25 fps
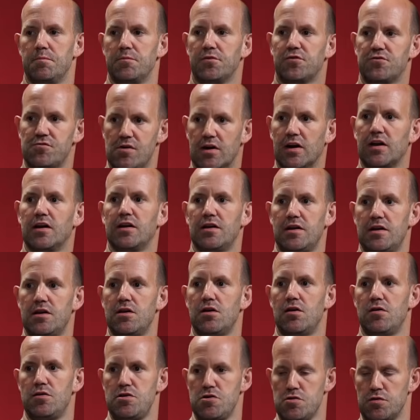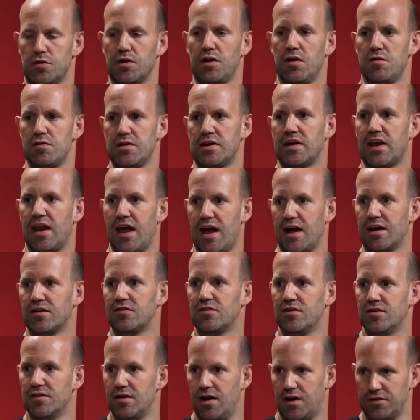Strictly, you can only
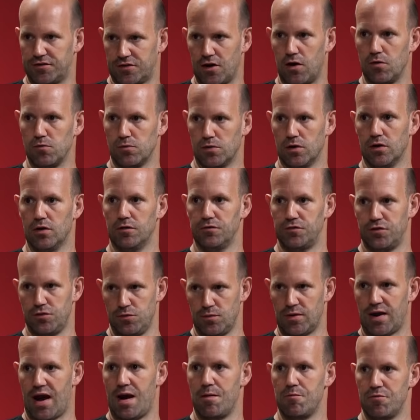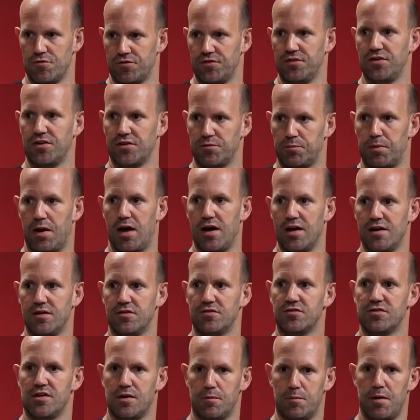connect a total of 2 cameras and
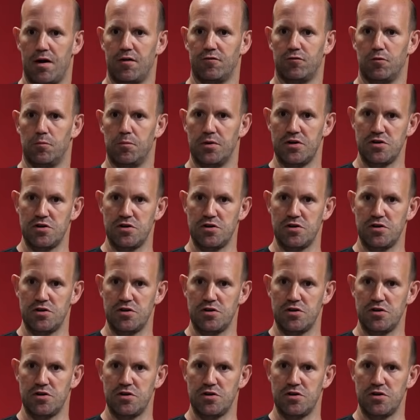displays to the platform,